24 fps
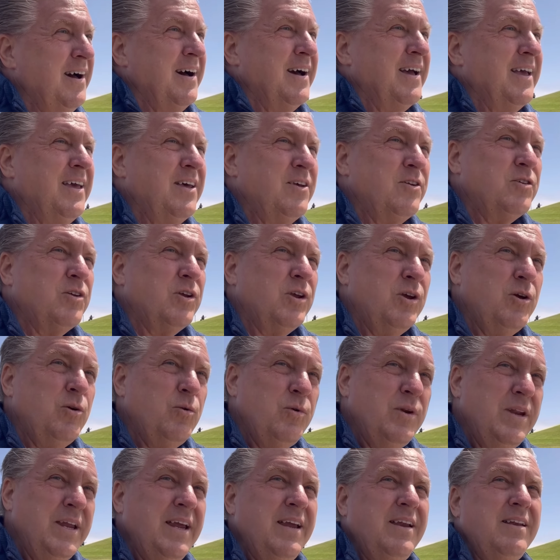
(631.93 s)
is you
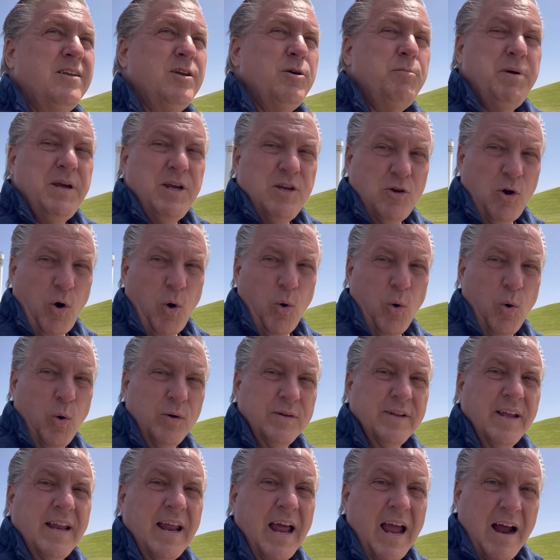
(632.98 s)
need to be told
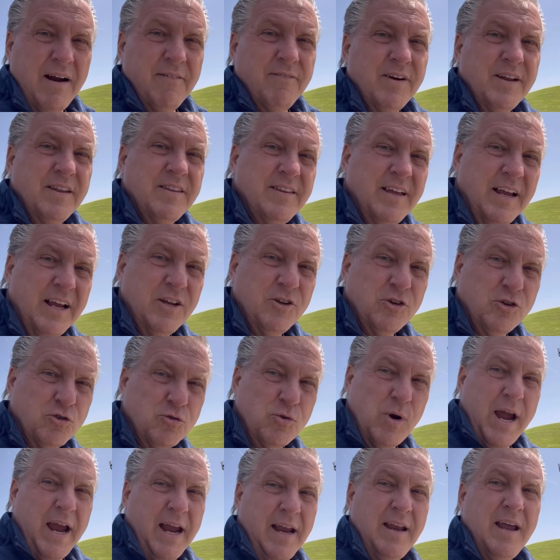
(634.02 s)
that everything is
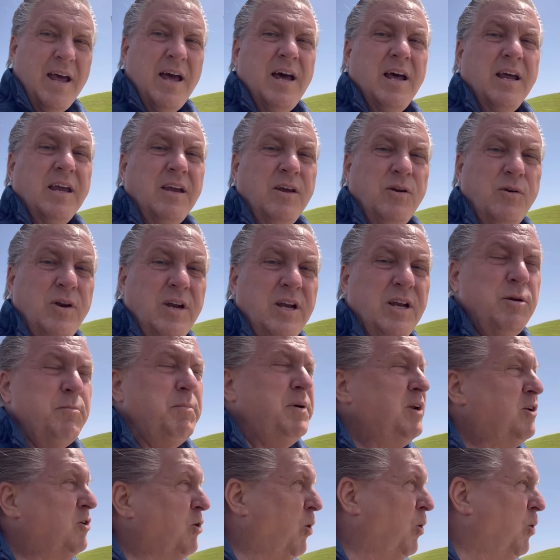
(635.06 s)
great. You need to
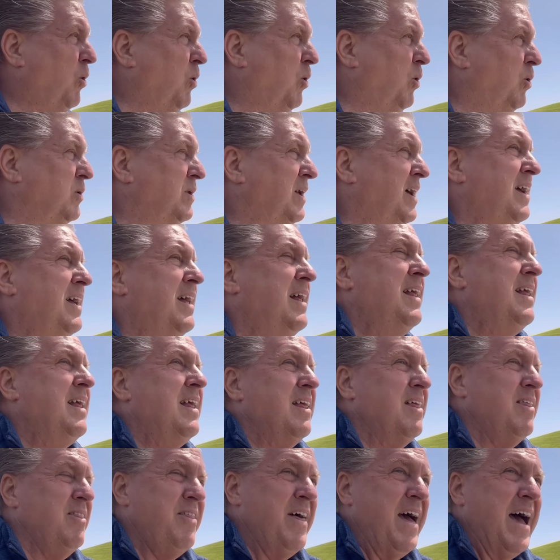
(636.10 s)
be told
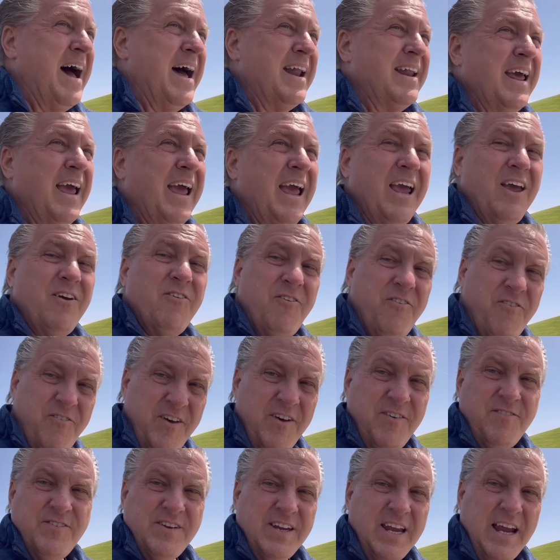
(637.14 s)
that a
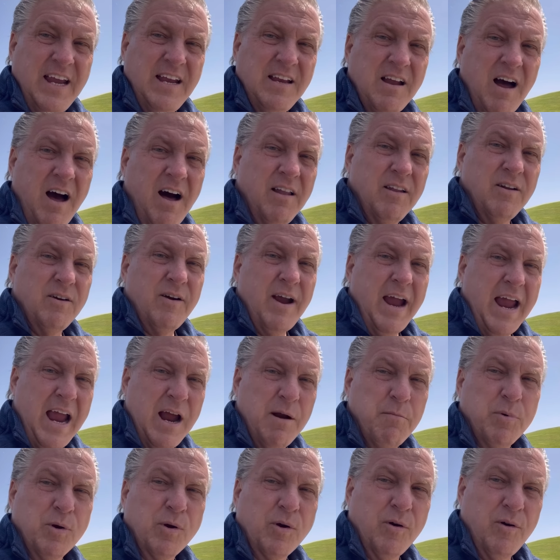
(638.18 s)
$15
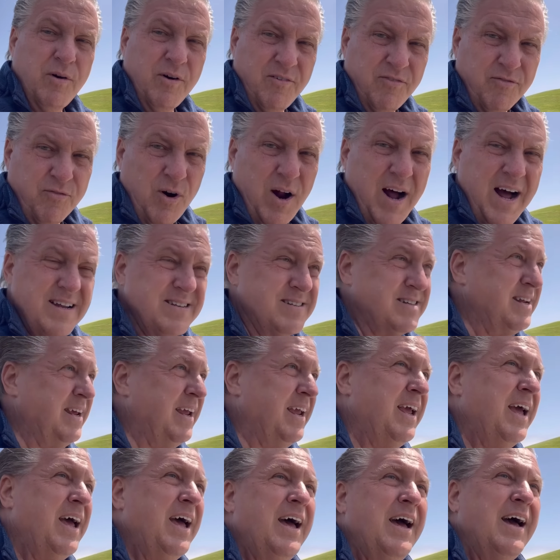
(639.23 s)
hamburger and a
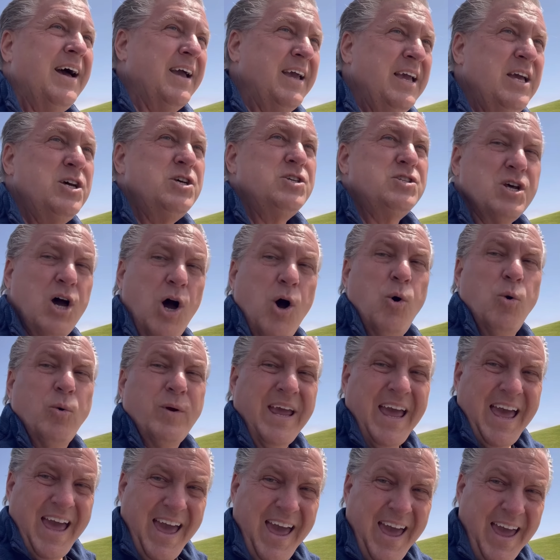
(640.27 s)
Frosty is
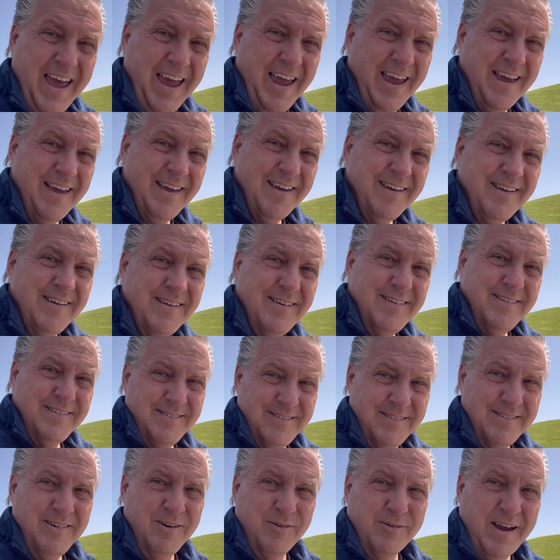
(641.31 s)
okay,
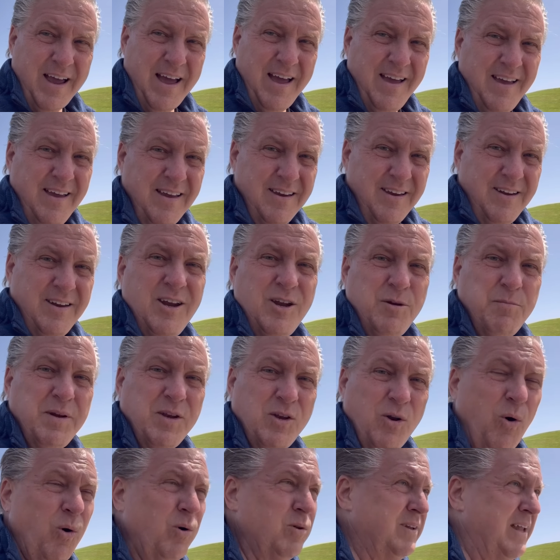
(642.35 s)
okay? You need to be
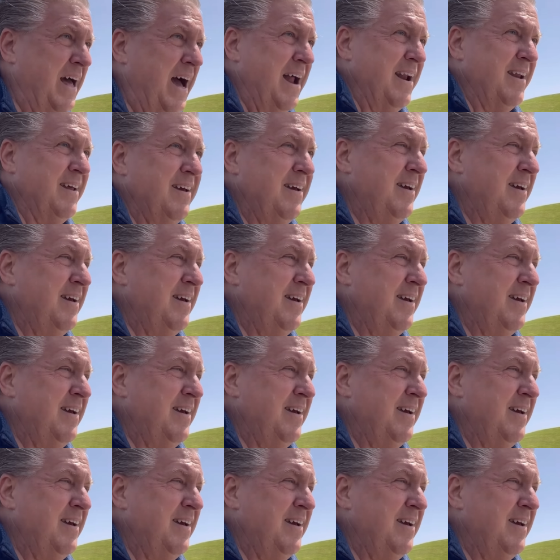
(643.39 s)
told that.